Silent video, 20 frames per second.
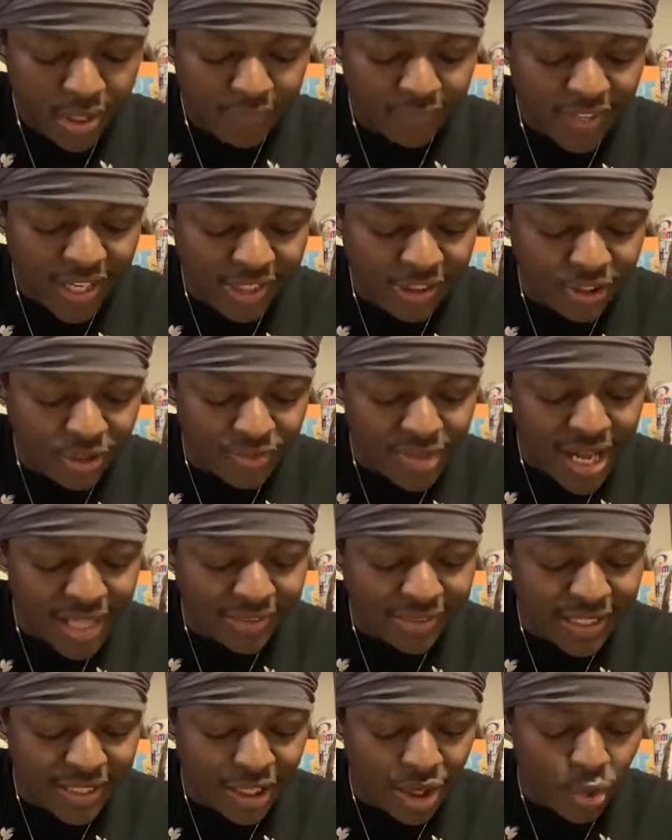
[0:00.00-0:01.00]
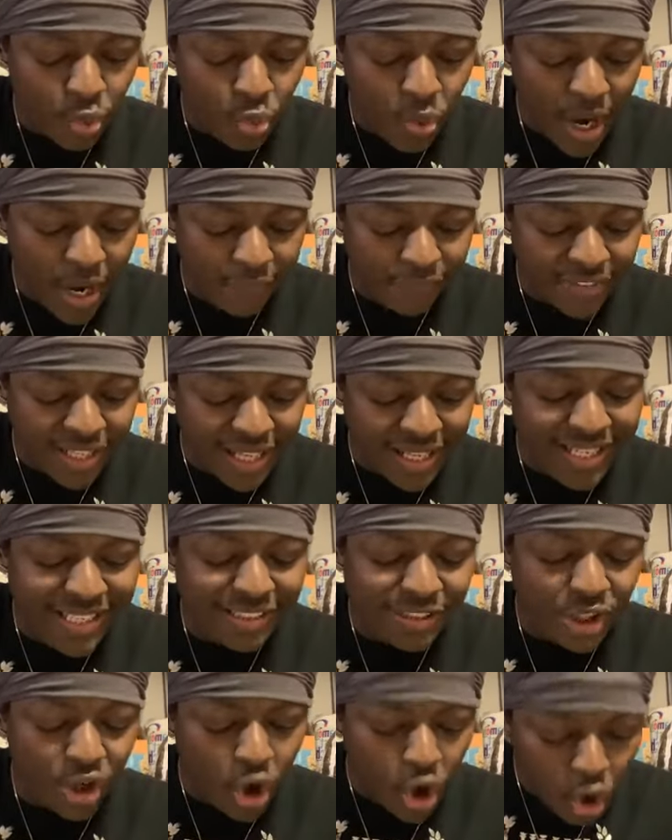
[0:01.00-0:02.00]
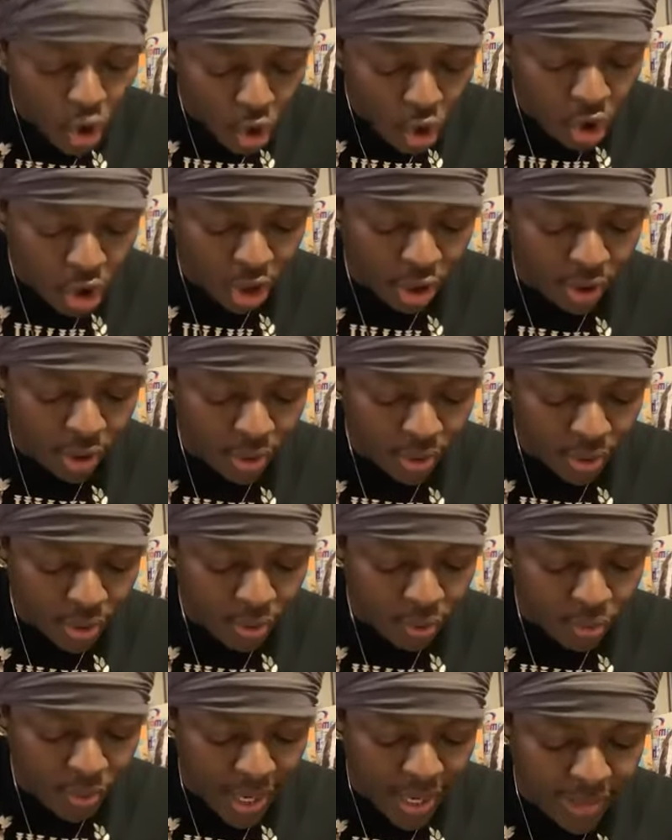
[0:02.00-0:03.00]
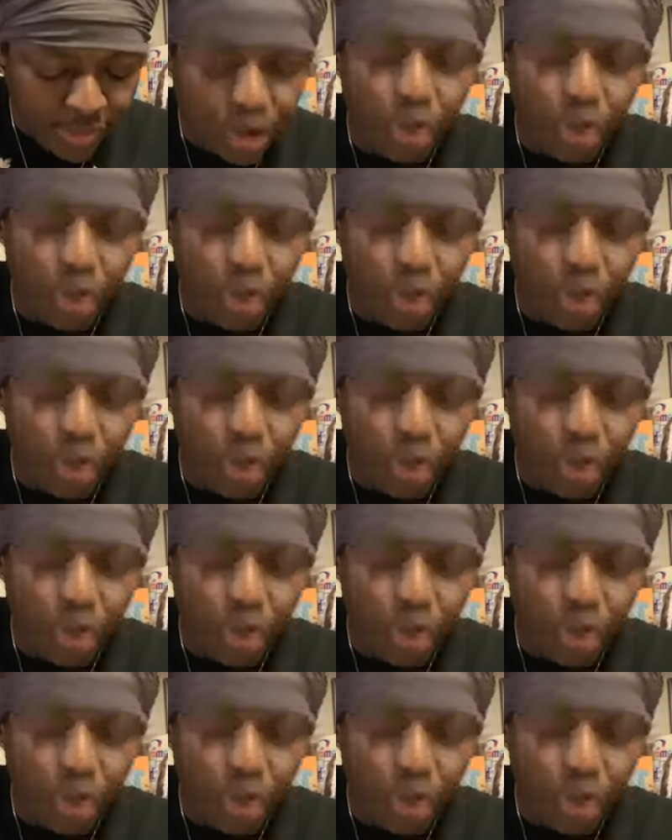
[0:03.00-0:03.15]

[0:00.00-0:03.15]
They shall not take a wife that is a whore right?